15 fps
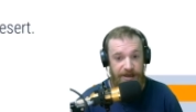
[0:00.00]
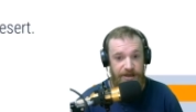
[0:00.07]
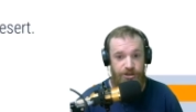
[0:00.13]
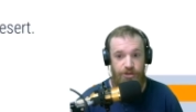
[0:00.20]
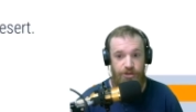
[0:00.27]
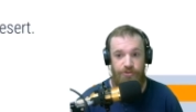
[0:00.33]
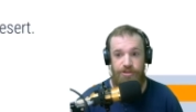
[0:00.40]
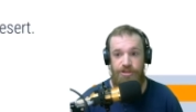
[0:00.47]

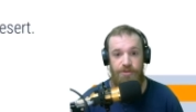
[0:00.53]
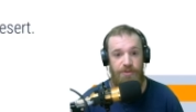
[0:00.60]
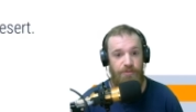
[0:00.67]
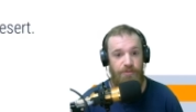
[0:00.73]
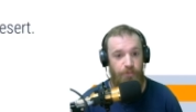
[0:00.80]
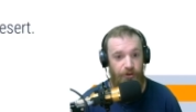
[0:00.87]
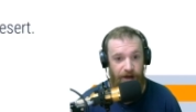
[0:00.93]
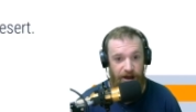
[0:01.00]
So it's going to be
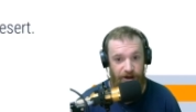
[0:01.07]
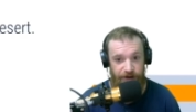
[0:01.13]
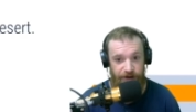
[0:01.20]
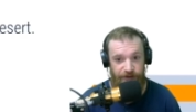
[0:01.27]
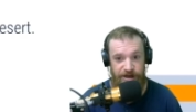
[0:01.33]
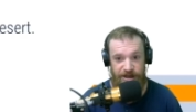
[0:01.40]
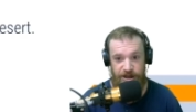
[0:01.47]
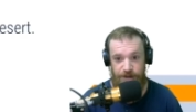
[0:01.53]
more valid of
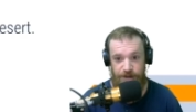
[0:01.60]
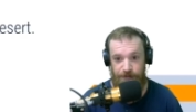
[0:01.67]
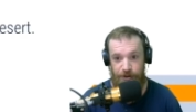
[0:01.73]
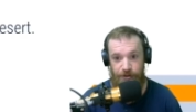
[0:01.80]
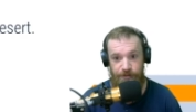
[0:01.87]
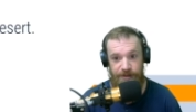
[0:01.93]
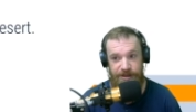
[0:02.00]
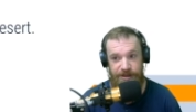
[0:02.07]
an
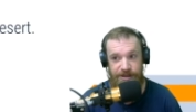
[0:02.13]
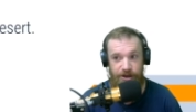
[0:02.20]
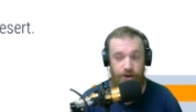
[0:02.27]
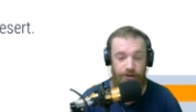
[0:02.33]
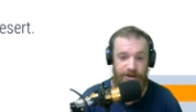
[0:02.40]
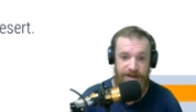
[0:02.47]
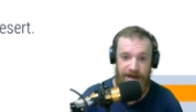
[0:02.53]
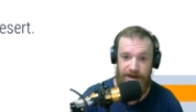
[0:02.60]
experiment, and
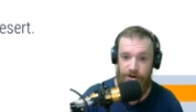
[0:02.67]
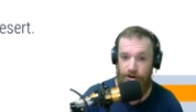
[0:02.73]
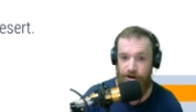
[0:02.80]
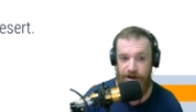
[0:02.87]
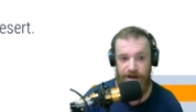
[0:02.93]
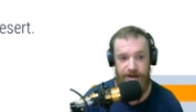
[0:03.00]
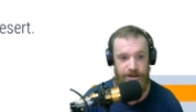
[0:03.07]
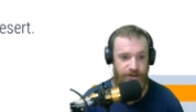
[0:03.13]
going to
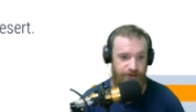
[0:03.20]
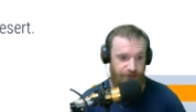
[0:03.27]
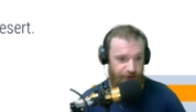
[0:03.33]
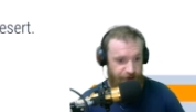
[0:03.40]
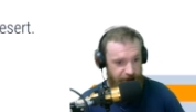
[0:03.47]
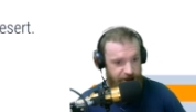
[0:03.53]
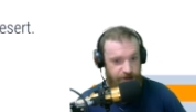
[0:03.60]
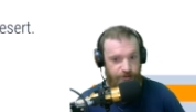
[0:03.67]
Antarctica isn't
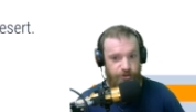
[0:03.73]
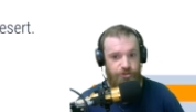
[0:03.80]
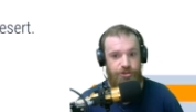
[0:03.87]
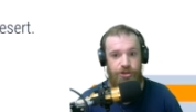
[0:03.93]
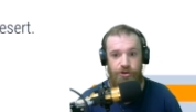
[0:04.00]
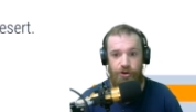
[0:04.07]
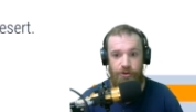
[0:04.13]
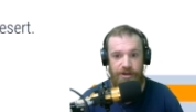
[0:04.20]
feasible.
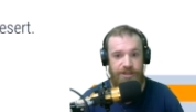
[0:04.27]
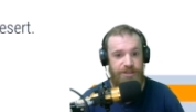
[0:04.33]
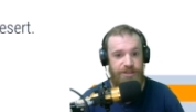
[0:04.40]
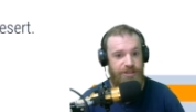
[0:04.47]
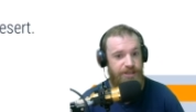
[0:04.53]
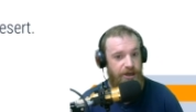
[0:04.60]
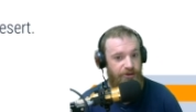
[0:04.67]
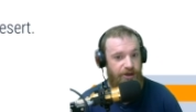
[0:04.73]
So going to
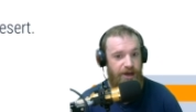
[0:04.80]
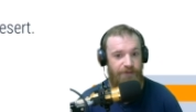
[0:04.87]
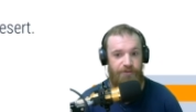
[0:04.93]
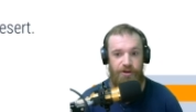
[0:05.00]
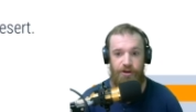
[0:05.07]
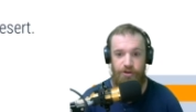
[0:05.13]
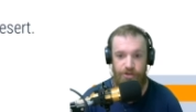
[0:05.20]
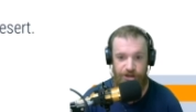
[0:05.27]
South
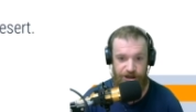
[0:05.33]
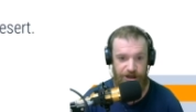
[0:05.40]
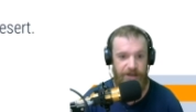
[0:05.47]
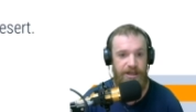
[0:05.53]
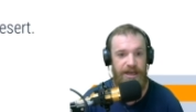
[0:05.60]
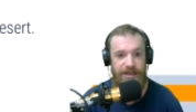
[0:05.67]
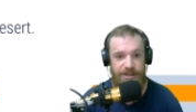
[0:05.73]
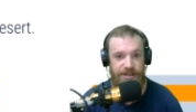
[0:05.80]
Africa or
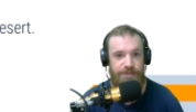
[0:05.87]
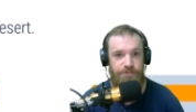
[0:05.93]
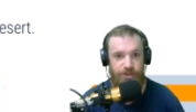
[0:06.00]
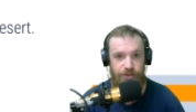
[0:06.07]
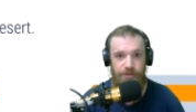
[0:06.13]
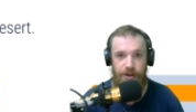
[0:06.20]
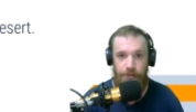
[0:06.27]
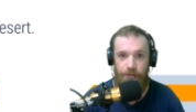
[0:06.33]
Chile seems to
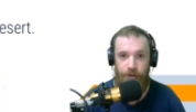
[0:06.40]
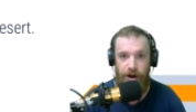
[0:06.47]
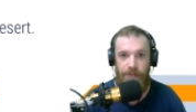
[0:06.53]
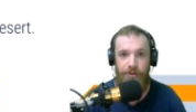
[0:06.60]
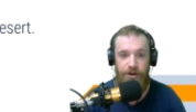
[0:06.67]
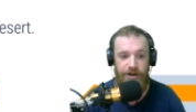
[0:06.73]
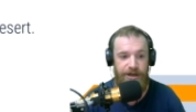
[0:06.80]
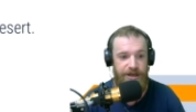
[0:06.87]
be a
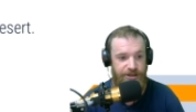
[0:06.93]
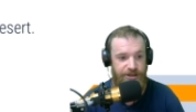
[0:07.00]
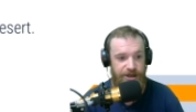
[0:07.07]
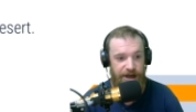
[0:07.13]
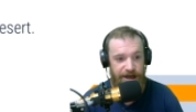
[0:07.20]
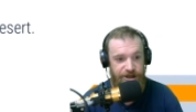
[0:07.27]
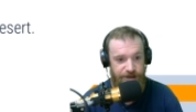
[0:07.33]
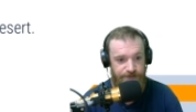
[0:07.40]
primary
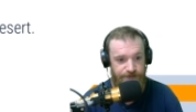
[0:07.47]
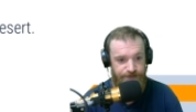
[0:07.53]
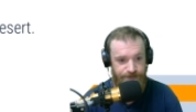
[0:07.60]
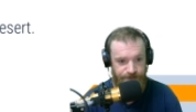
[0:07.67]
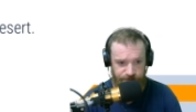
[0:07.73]
destination.